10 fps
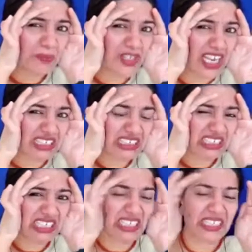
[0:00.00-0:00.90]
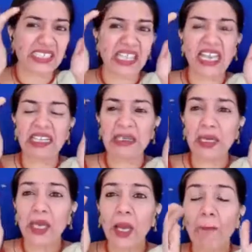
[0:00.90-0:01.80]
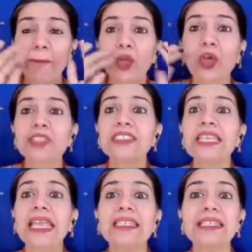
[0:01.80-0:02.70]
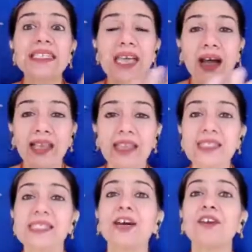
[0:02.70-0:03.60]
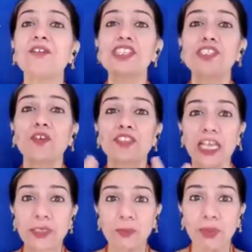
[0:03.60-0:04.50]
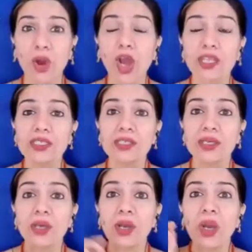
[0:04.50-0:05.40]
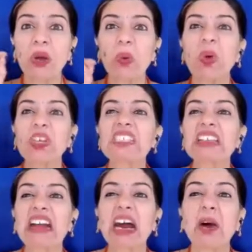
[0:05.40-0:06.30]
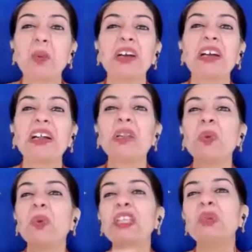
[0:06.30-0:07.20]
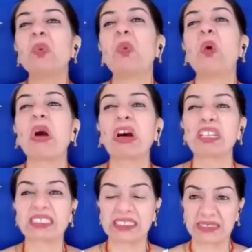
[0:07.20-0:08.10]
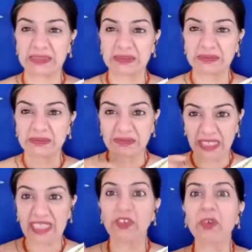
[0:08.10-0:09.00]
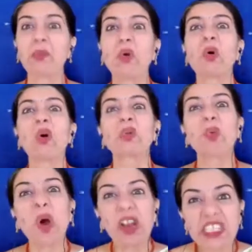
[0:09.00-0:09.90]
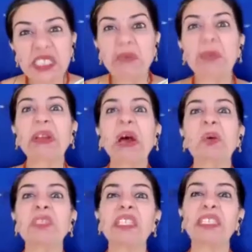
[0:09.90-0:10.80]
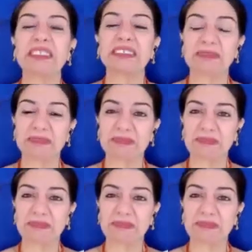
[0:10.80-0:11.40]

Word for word: object," he said, because the entire surface of that pot was covered with warts, and there were more warts sprouting.